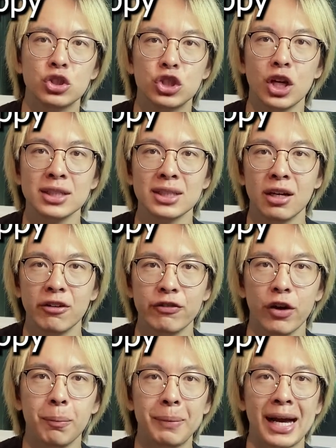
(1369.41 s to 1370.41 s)
just
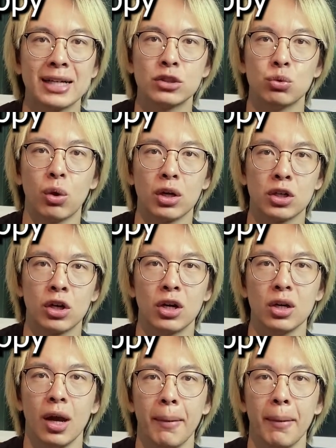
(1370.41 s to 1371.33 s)
fall back to our current